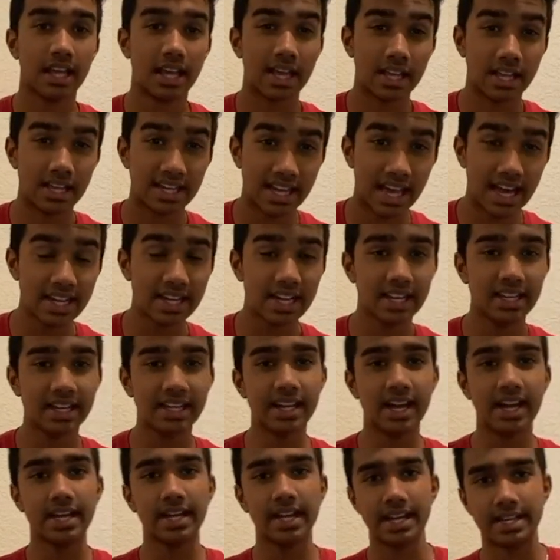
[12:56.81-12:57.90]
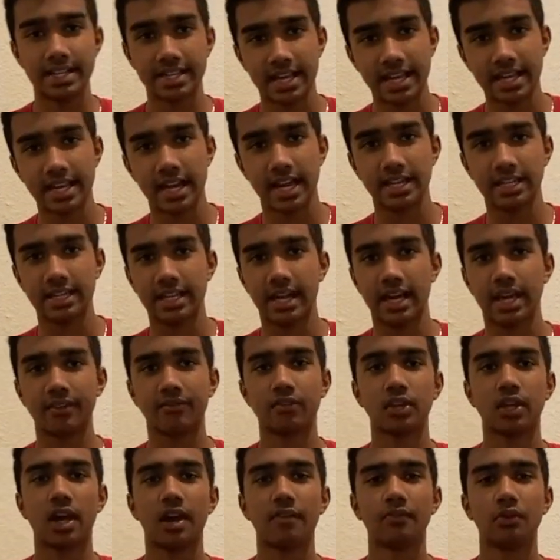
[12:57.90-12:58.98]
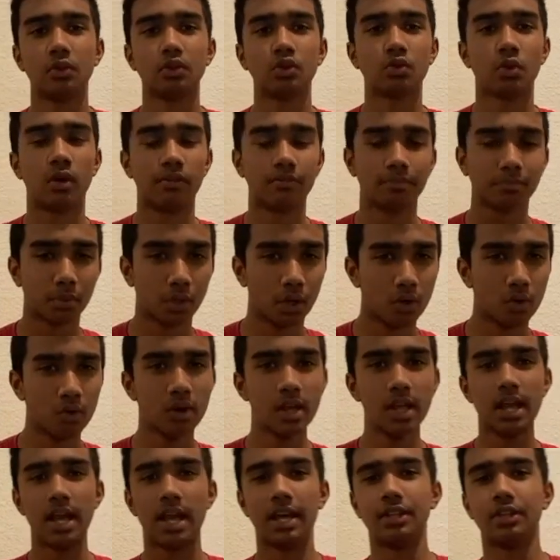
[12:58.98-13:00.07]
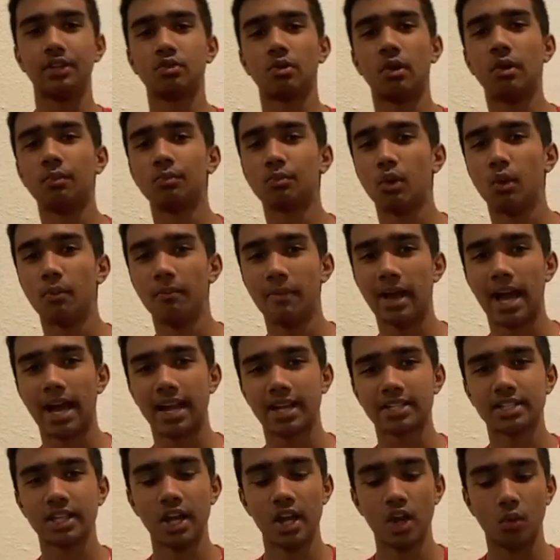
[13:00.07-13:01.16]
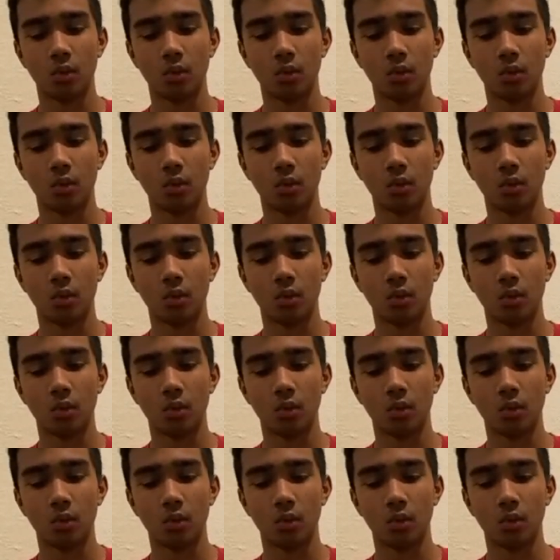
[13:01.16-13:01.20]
$9.99 and $10.99 for the iPhone 12 Pro and the 12 Pro Max.